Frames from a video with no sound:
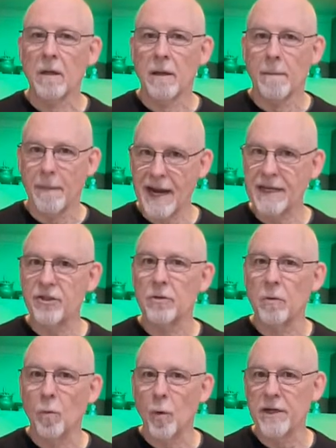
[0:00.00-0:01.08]
mind
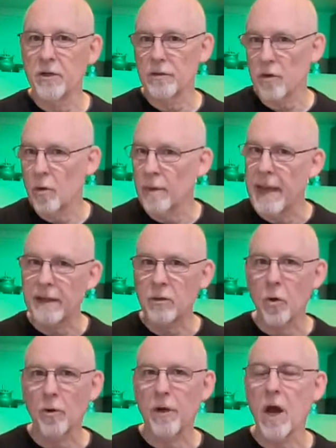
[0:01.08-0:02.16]
you, when you're doing that
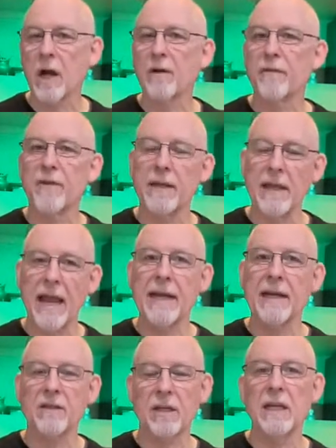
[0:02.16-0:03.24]
choreography and
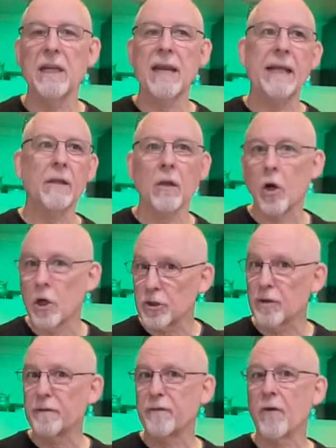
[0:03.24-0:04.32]
it's in a
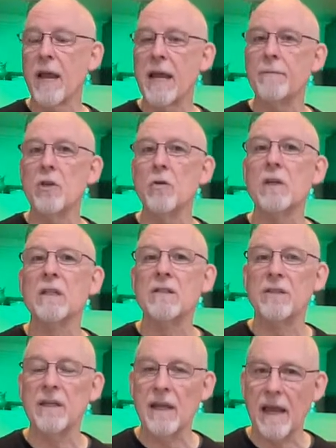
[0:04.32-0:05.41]
larger frame, you can
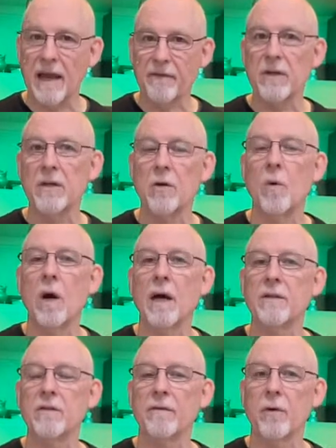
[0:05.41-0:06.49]
see every
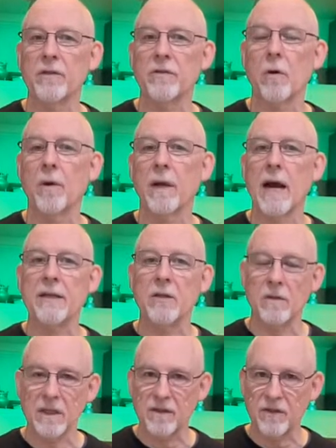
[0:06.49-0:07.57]
nuance of what's going on. You
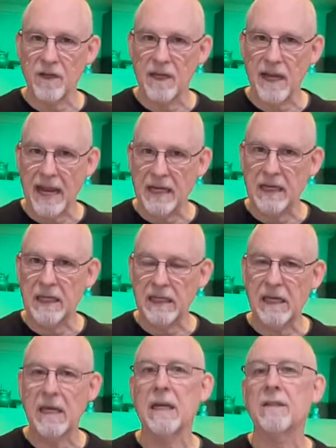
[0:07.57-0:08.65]
can see any
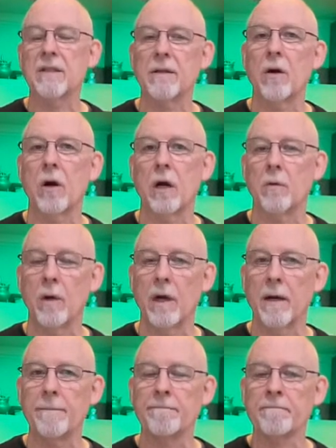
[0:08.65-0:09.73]
kinks in the
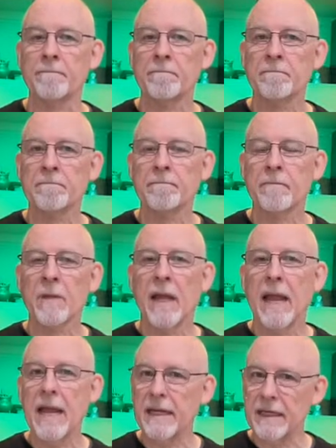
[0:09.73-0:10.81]
hardware,
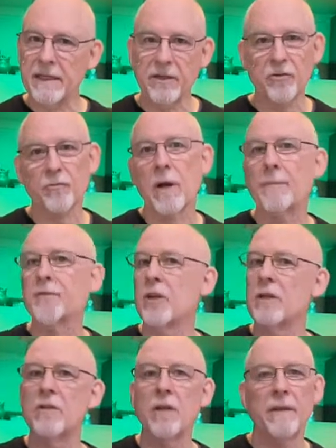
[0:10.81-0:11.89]
any
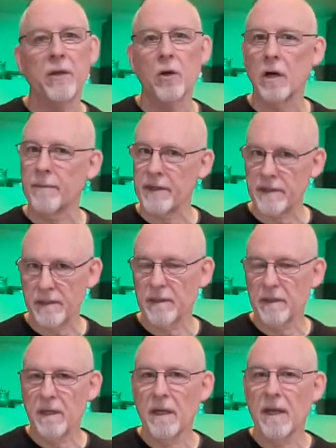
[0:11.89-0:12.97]
disruption to the orbit.
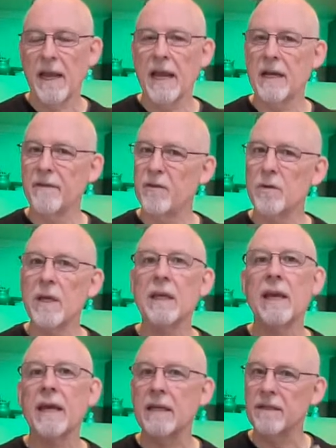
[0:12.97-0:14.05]
And if you can
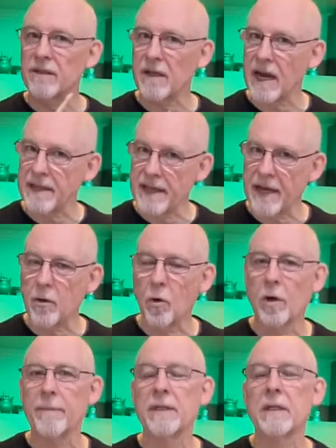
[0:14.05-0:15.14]
get inside that
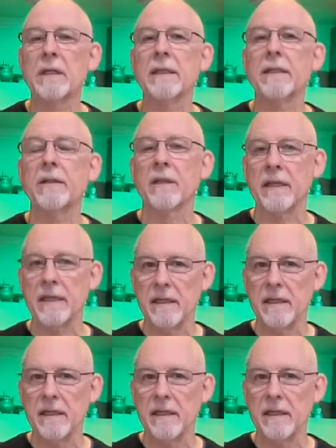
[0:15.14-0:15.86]
orbit clearly